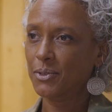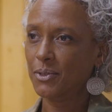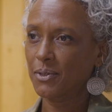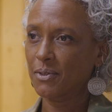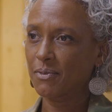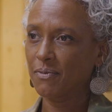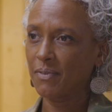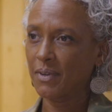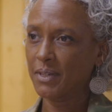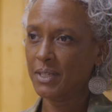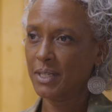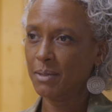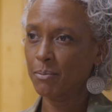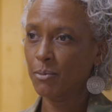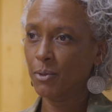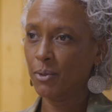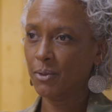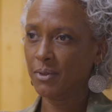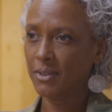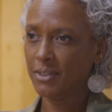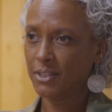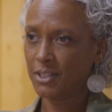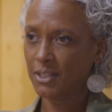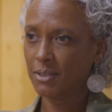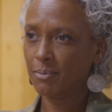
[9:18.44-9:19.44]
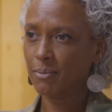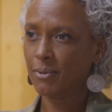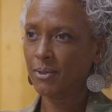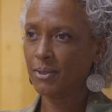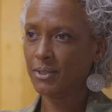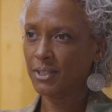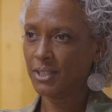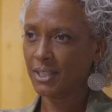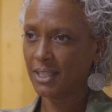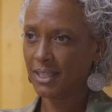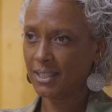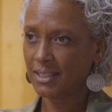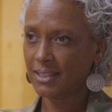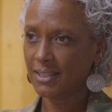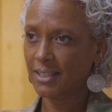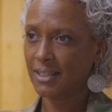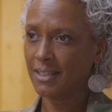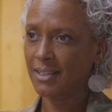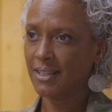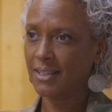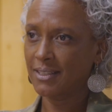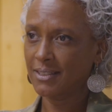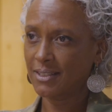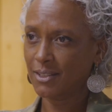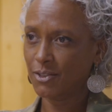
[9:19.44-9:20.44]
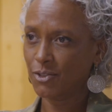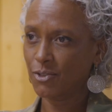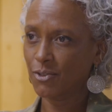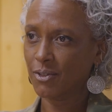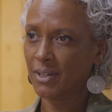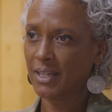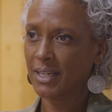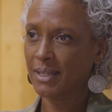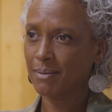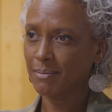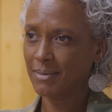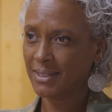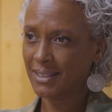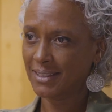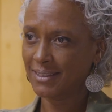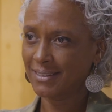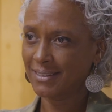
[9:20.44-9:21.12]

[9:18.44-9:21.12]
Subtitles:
sort of funding more than just projects, so these are dreams.